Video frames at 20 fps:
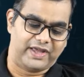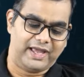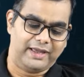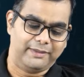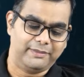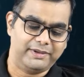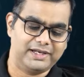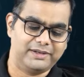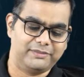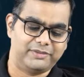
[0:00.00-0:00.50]

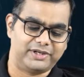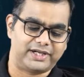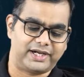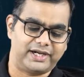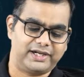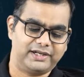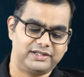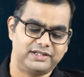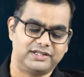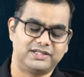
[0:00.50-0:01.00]
AB
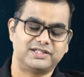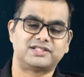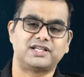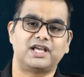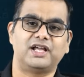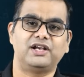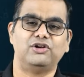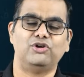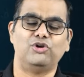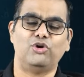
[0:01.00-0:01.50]
Limited is
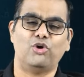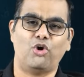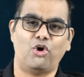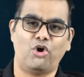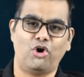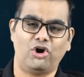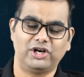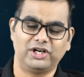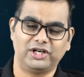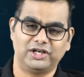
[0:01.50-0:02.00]
a
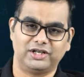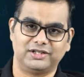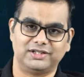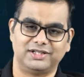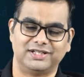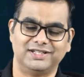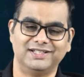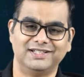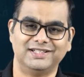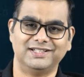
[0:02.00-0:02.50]
known
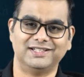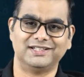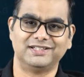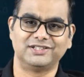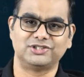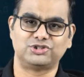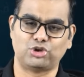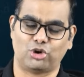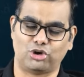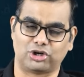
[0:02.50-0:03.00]

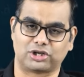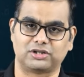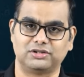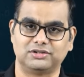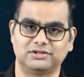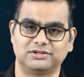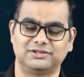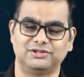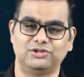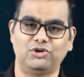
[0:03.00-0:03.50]
chore,
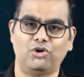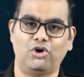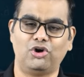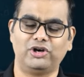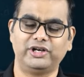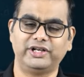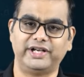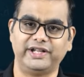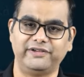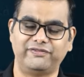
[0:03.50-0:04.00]

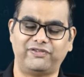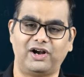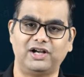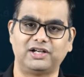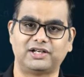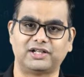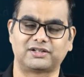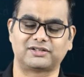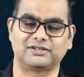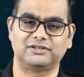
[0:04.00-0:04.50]
known
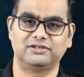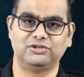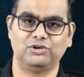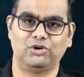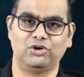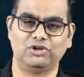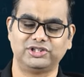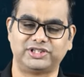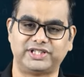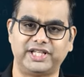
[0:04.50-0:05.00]
defaulter,
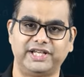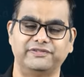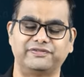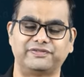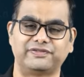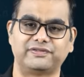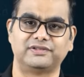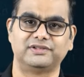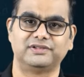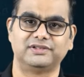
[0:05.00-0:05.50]
known
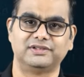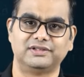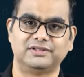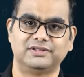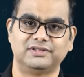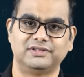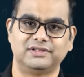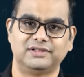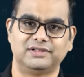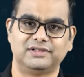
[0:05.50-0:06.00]
thief,
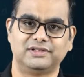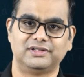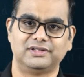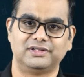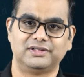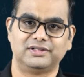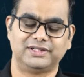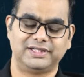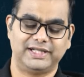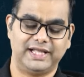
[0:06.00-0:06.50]

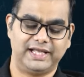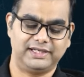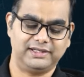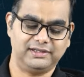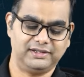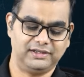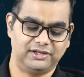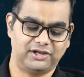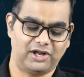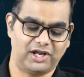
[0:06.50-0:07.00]

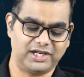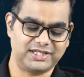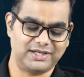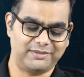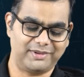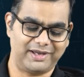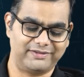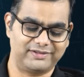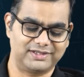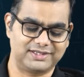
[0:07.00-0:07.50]
then Deutsche
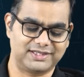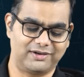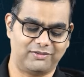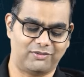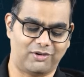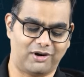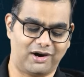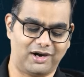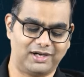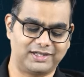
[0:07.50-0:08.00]
Bank will say,
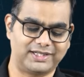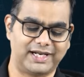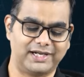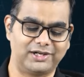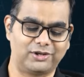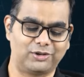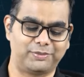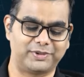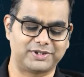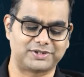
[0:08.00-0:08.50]
what 10
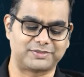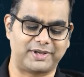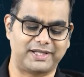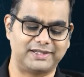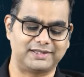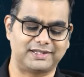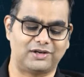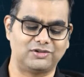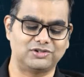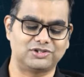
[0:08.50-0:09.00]
rupees man,
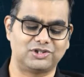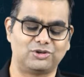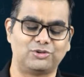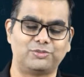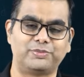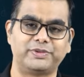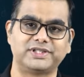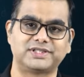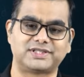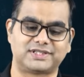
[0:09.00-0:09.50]
1000
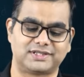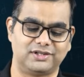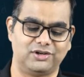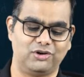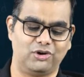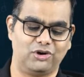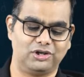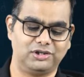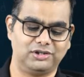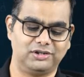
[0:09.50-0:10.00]
rupees
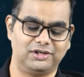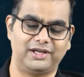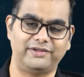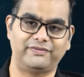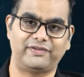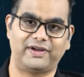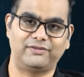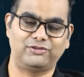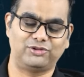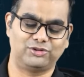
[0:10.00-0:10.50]
loan,
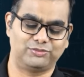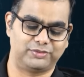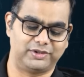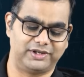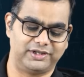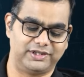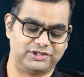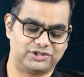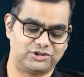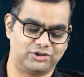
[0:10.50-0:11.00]
if I have to
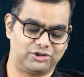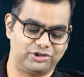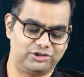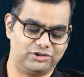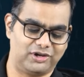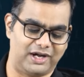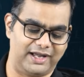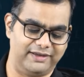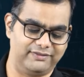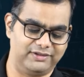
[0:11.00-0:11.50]
insure
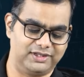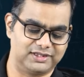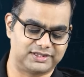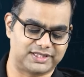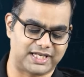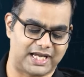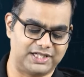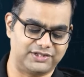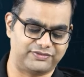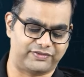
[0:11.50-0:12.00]
you, I will
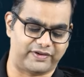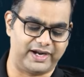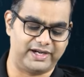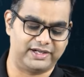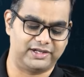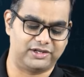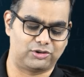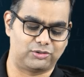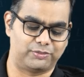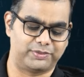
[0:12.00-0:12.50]
charge
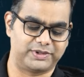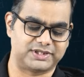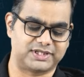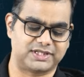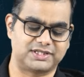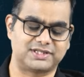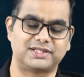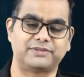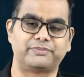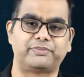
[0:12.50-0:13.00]
500 rupees
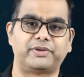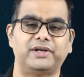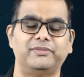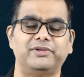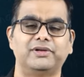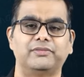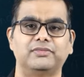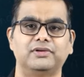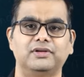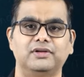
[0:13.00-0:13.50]
as
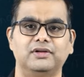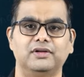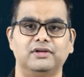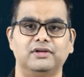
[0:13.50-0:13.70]
premium.